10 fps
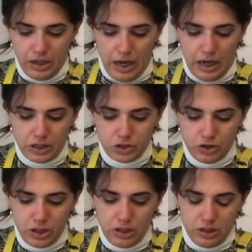
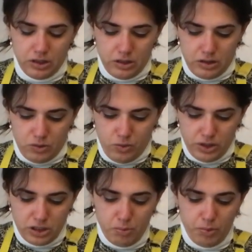actually
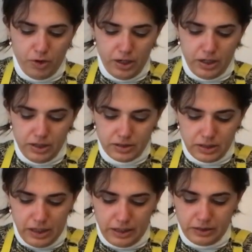what's important is
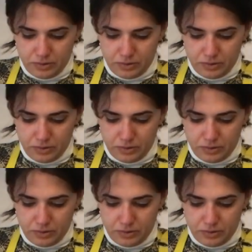like